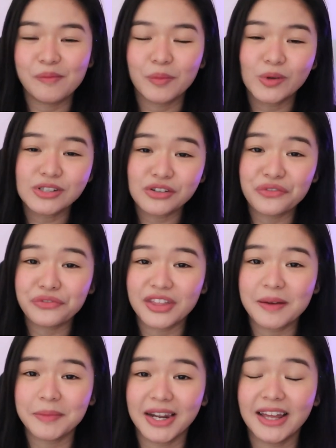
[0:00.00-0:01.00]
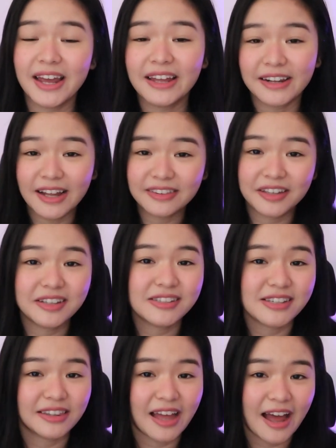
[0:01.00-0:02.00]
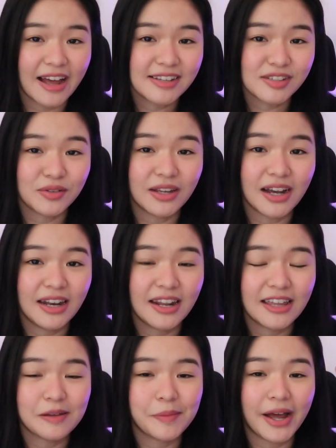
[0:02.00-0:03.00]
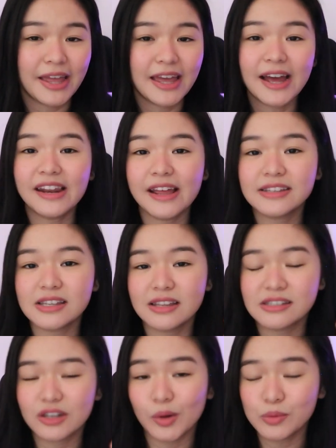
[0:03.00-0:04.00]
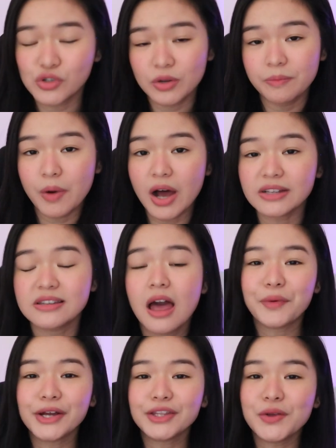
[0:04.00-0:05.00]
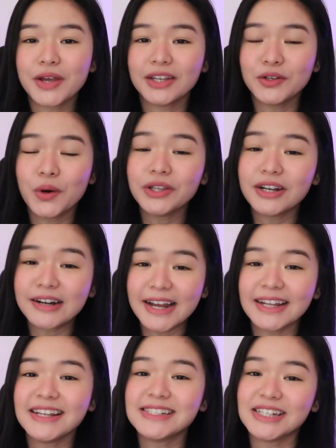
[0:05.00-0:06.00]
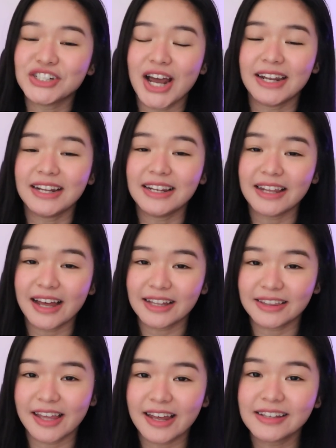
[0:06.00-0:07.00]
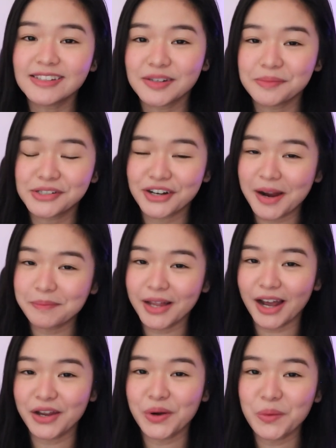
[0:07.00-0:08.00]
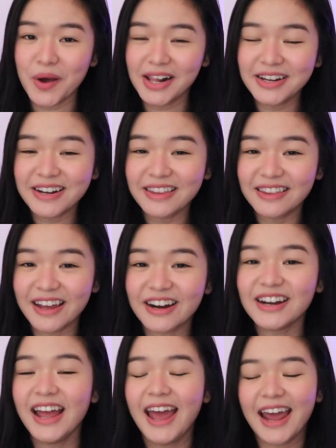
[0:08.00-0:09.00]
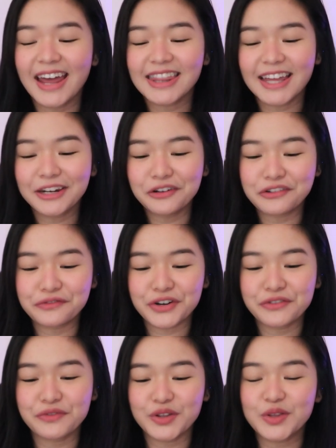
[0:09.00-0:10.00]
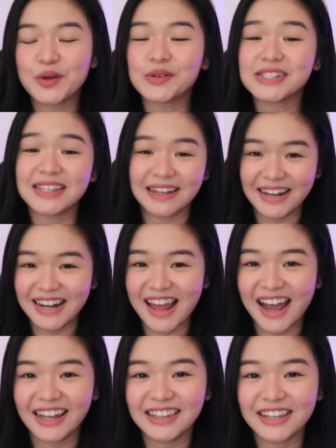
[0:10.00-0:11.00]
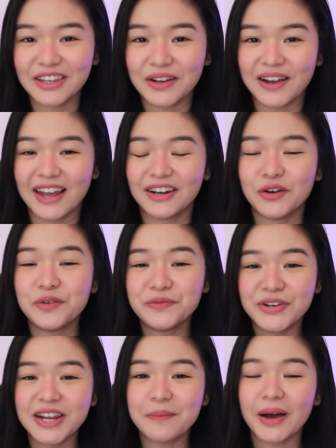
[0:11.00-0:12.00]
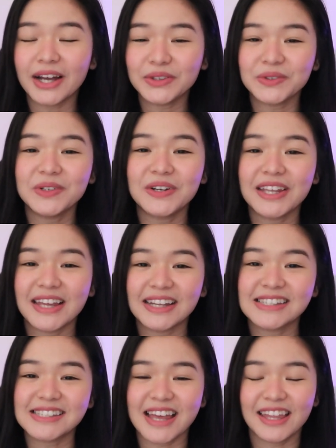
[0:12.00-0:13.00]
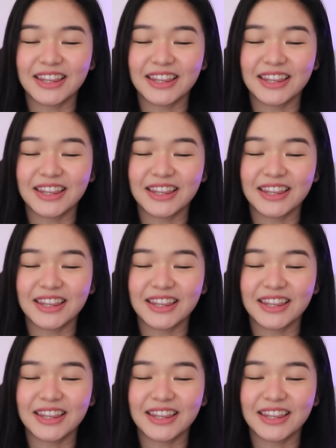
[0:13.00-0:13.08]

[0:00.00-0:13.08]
most of them nilagay natin sa taas. So, nakalink yung mga yan and sa description box. But you can go directly sa channel natin. Subscribe na kayo while you're there. And then look for videos na kailangan ninyo. And hopefully, makatulong yan sa